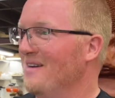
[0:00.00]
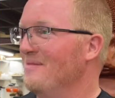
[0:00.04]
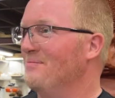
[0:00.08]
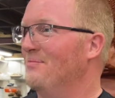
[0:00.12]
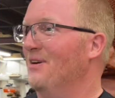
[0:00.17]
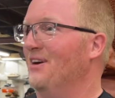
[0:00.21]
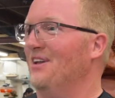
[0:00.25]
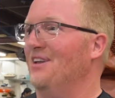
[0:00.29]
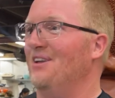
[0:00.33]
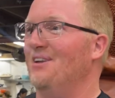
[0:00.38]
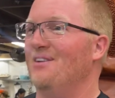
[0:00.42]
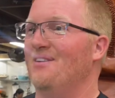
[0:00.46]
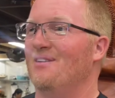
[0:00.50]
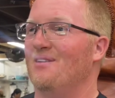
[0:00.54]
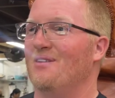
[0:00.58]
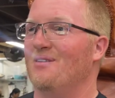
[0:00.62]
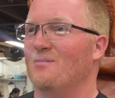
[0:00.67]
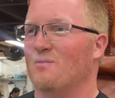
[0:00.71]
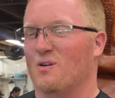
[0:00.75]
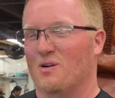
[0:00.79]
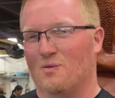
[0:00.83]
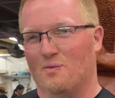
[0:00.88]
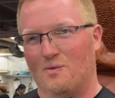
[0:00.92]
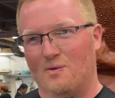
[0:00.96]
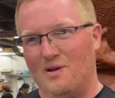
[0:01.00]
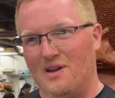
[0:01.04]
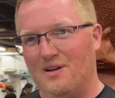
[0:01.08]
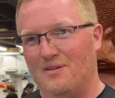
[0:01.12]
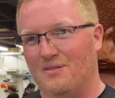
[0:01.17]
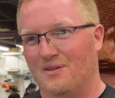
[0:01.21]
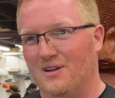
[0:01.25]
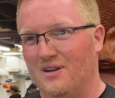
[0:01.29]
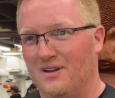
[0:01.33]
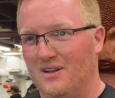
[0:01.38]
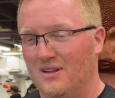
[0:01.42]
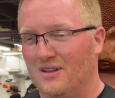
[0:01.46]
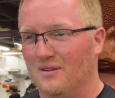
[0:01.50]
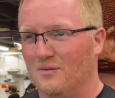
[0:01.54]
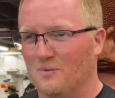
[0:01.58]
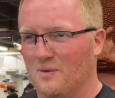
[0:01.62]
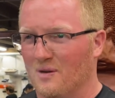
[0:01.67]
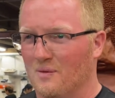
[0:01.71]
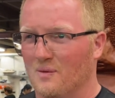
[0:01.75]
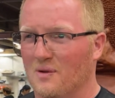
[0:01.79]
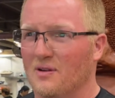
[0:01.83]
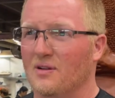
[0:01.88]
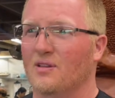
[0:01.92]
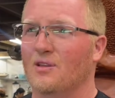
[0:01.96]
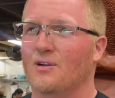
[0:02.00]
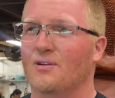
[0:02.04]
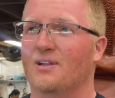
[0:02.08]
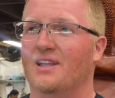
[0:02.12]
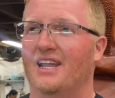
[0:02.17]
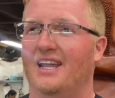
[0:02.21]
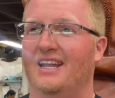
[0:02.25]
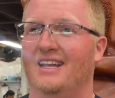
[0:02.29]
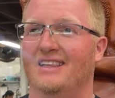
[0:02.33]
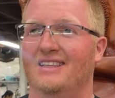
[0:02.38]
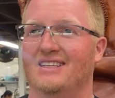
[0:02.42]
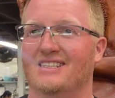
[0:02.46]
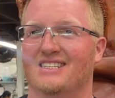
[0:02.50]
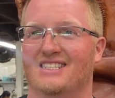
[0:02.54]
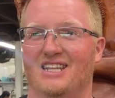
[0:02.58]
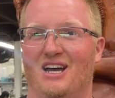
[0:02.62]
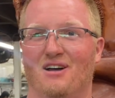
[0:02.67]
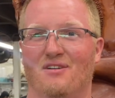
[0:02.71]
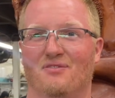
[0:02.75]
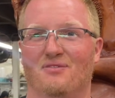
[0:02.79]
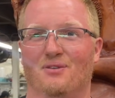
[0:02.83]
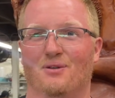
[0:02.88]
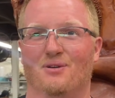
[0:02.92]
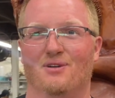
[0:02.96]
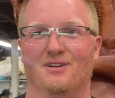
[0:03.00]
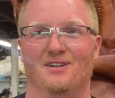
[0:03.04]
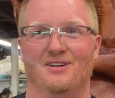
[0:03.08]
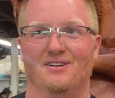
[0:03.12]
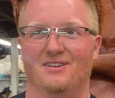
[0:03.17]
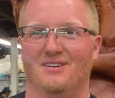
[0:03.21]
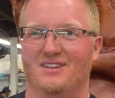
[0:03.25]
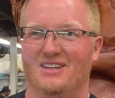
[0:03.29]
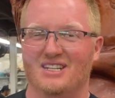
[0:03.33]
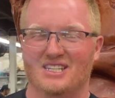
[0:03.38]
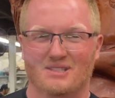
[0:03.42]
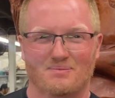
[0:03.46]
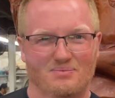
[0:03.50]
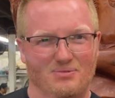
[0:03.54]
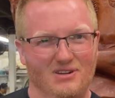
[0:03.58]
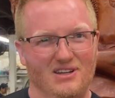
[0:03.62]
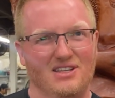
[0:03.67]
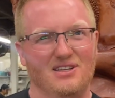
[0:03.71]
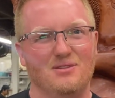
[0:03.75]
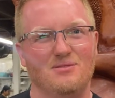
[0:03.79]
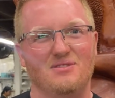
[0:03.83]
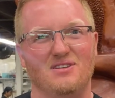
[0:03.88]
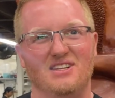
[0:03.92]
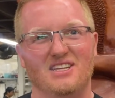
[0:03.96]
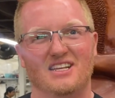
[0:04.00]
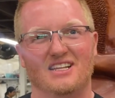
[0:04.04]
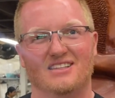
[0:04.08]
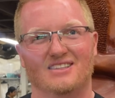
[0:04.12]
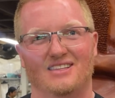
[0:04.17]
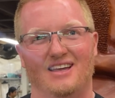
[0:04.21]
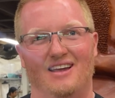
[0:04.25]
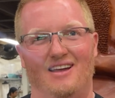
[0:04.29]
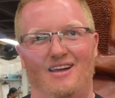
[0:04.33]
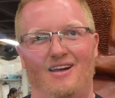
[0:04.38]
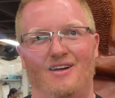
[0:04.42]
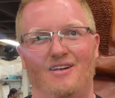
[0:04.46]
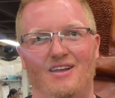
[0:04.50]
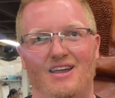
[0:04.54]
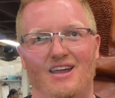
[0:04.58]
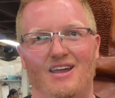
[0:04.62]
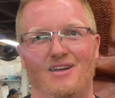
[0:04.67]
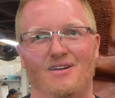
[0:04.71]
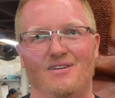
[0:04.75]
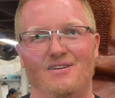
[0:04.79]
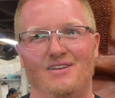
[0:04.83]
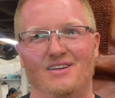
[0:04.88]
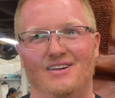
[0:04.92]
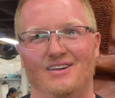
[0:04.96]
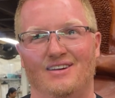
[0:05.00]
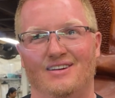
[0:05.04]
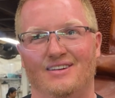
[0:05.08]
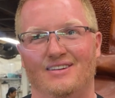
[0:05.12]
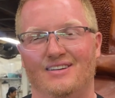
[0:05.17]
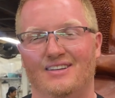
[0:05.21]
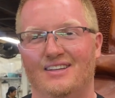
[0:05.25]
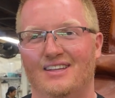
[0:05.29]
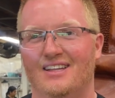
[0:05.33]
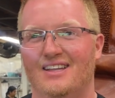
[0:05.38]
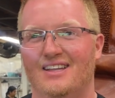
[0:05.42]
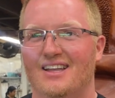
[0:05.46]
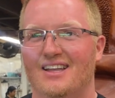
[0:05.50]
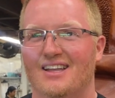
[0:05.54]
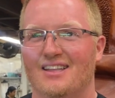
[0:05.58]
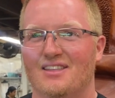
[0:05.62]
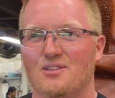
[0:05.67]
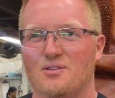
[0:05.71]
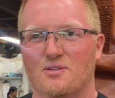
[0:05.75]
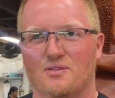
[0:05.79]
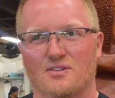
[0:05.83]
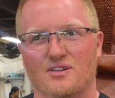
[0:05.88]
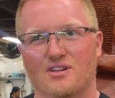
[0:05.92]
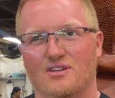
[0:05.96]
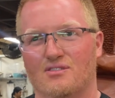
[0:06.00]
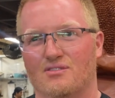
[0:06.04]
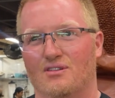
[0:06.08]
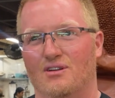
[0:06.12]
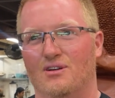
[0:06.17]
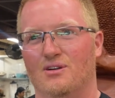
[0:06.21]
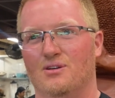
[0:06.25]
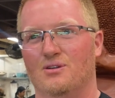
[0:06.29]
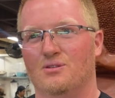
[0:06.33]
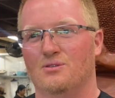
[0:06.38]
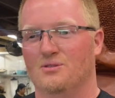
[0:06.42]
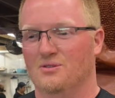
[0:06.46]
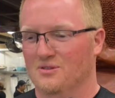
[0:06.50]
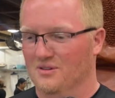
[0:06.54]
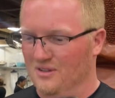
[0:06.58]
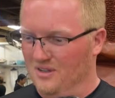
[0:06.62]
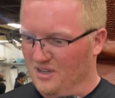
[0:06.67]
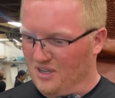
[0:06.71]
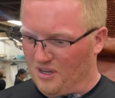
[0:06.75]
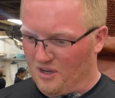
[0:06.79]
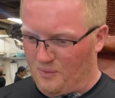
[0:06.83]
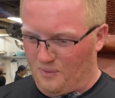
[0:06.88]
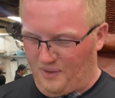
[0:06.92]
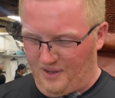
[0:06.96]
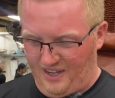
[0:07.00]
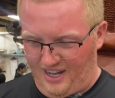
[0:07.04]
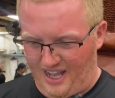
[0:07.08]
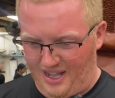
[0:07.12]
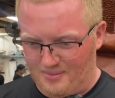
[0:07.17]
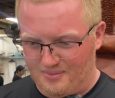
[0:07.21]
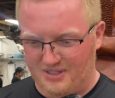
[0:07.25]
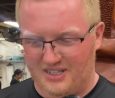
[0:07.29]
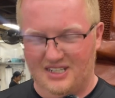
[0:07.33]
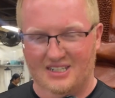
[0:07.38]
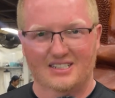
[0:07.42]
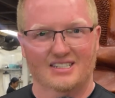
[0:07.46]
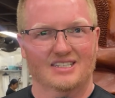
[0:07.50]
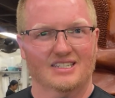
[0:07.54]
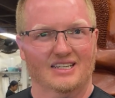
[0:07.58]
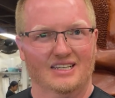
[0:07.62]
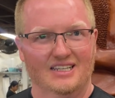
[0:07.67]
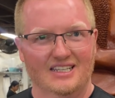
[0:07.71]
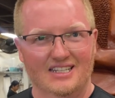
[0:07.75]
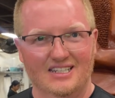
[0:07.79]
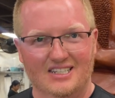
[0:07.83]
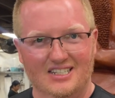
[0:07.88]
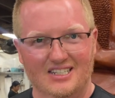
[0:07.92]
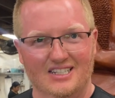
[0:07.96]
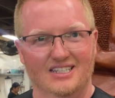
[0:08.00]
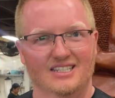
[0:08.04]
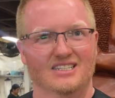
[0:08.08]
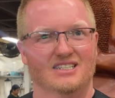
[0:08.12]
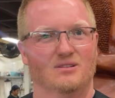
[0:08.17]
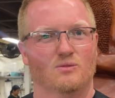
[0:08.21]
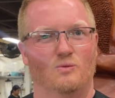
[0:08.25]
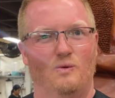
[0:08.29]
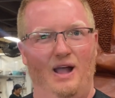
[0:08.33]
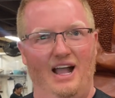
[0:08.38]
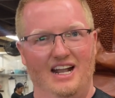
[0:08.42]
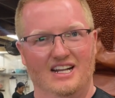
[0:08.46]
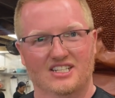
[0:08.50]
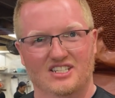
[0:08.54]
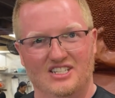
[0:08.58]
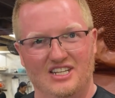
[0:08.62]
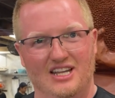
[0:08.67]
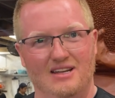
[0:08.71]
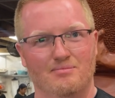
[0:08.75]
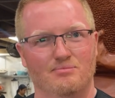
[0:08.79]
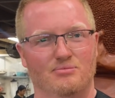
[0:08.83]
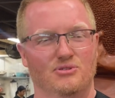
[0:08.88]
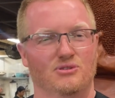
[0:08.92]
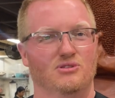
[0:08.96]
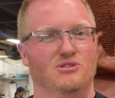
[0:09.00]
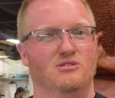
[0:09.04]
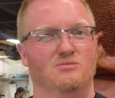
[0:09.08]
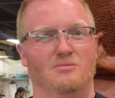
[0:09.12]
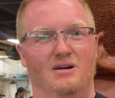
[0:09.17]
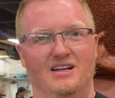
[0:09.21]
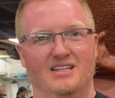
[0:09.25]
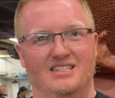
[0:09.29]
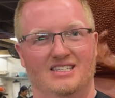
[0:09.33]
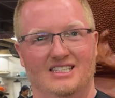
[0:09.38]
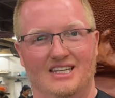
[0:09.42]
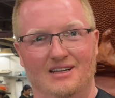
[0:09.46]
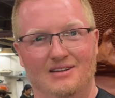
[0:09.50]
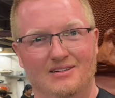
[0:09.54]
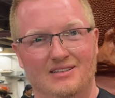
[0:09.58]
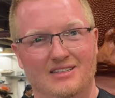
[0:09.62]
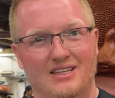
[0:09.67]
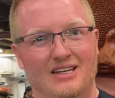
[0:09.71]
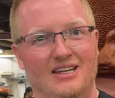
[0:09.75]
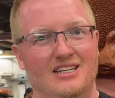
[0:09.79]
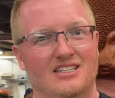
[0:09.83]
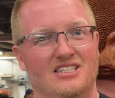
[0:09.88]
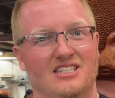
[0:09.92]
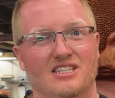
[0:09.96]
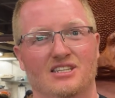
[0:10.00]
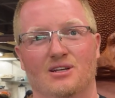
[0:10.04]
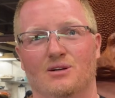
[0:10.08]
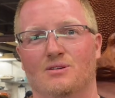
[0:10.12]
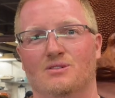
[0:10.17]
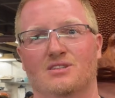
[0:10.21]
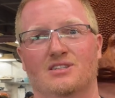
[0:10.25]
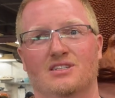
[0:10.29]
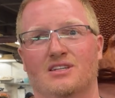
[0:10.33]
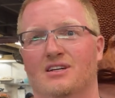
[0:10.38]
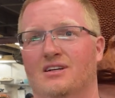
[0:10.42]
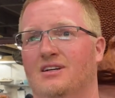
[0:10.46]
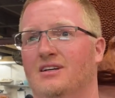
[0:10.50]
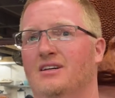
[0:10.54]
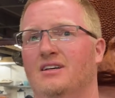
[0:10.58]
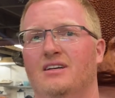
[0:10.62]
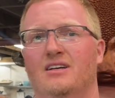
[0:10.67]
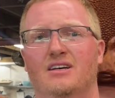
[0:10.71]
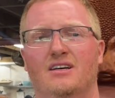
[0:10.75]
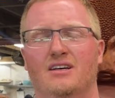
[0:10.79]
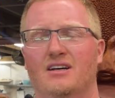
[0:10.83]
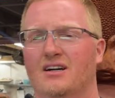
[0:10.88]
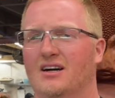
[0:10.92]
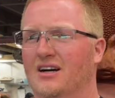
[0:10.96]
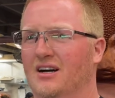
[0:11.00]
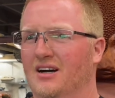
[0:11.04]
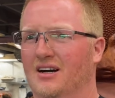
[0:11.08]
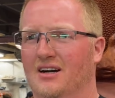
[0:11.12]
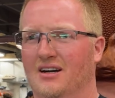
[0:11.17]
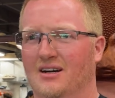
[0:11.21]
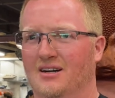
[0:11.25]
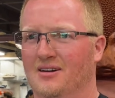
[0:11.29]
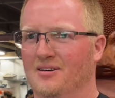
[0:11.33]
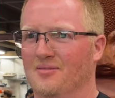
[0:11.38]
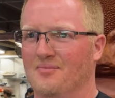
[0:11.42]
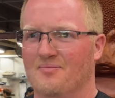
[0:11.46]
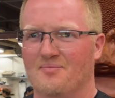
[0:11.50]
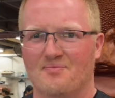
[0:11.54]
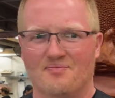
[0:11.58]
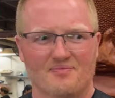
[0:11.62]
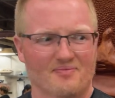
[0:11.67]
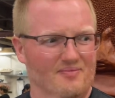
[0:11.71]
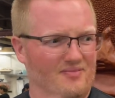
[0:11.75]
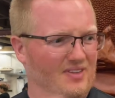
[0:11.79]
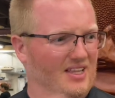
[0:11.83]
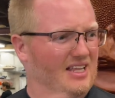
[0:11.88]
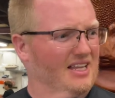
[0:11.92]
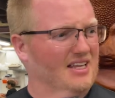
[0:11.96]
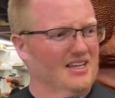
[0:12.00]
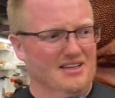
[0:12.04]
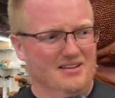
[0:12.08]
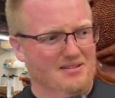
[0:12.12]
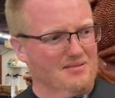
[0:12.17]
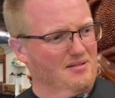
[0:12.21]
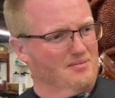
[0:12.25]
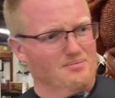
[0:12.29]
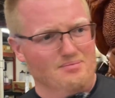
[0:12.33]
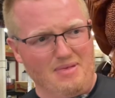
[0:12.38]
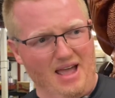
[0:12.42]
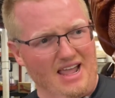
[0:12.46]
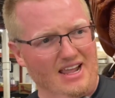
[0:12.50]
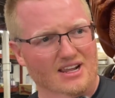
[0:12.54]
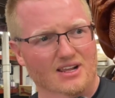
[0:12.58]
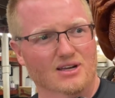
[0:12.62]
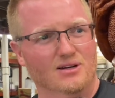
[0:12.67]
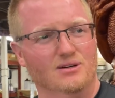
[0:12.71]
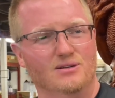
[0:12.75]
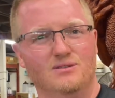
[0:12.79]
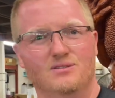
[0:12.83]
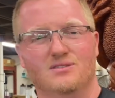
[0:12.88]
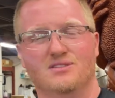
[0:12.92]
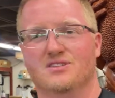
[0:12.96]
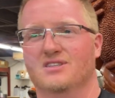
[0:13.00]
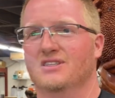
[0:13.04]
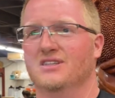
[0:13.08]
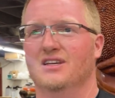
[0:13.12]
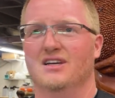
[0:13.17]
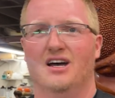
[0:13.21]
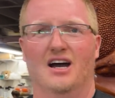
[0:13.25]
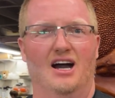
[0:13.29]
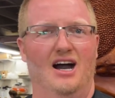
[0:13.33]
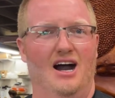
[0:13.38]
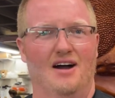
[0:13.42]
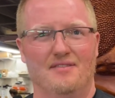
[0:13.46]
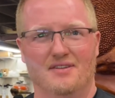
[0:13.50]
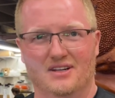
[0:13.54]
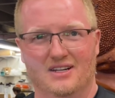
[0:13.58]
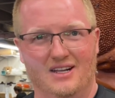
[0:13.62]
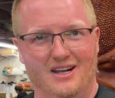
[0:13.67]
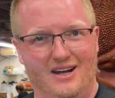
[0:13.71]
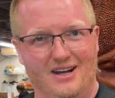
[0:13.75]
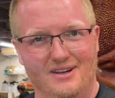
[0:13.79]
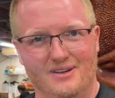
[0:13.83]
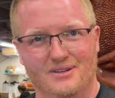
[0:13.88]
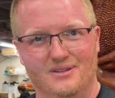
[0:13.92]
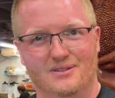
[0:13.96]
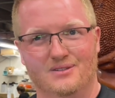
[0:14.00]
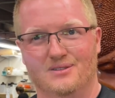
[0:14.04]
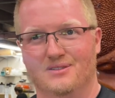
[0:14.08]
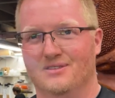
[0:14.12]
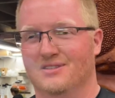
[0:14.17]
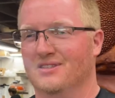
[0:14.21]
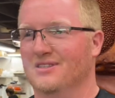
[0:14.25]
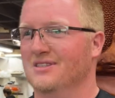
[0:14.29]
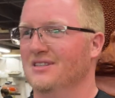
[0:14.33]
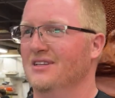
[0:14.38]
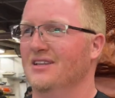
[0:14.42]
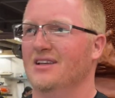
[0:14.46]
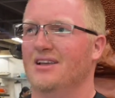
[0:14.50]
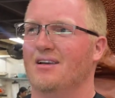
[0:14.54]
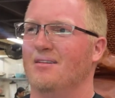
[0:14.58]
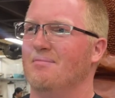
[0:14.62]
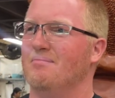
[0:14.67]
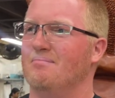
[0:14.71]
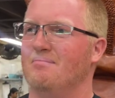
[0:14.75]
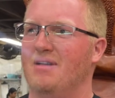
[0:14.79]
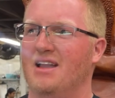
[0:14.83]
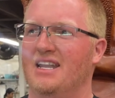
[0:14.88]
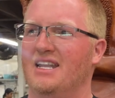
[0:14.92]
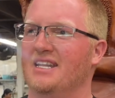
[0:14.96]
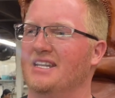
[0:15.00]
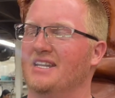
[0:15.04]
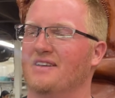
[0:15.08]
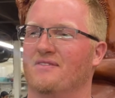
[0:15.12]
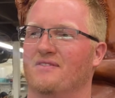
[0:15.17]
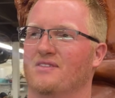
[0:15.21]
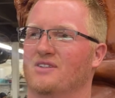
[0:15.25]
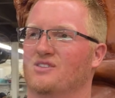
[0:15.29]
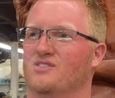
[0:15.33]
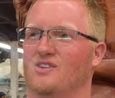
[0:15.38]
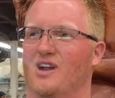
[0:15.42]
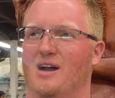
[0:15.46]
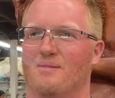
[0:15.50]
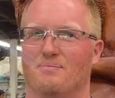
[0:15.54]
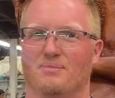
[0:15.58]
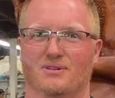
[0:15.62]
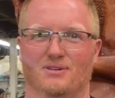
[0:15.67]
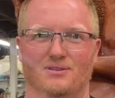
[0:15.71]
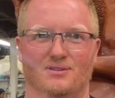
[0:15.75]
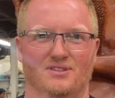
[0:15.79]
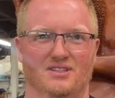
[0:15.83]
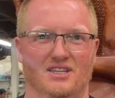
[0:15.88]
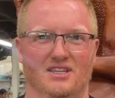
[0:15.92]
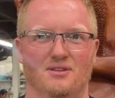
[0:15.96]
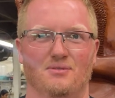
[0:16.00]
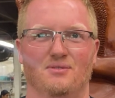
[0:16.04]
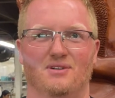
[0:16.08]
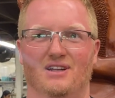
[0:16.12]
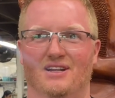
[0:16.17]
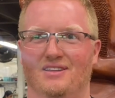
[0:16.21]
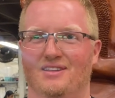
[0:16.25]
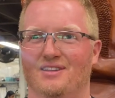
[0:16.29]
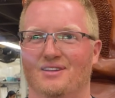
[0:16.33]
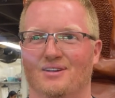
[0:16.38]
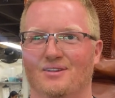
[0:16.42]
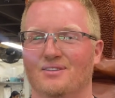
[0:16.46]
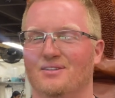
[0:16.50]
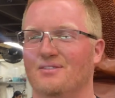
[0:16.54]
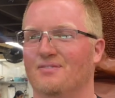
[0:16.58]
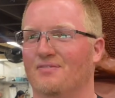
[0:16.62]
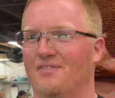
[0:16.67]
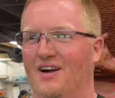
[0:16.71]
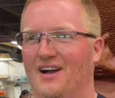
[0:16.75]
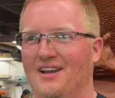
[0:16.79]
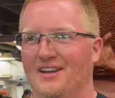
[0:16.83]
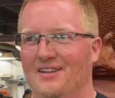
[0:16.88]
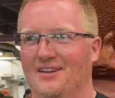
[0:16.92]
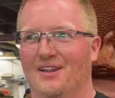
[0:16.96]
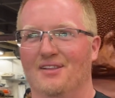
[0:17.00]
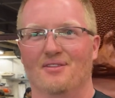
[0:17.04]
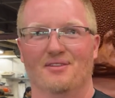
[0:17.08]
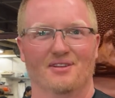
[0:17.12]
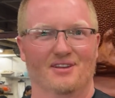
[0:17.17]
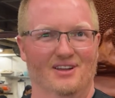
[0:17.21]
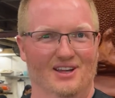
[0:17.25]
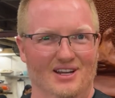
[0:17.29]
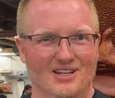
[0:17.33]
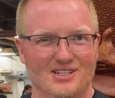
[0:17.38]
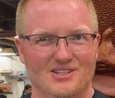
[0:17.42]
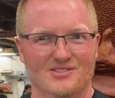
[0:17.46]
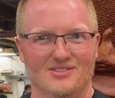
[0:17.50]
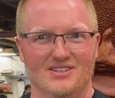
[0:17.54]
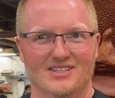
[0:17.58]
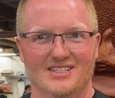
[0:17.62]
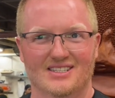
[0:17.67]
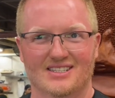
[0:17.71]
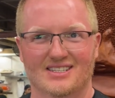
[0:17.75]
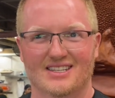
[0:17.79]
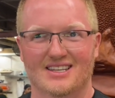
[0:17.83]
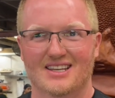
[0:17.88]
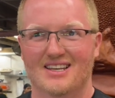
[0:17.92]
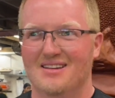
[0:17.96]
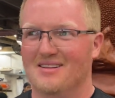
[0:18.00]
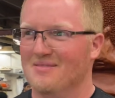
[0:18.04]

But here, where, we, were, where we're located in South Florida, it's pretty unique that our area, you can grow guanabanas, lychees, wax jambu, monstera deliciosa, uh, mangoes, avocados, many different tropicals that you would, you know, you find in other countries.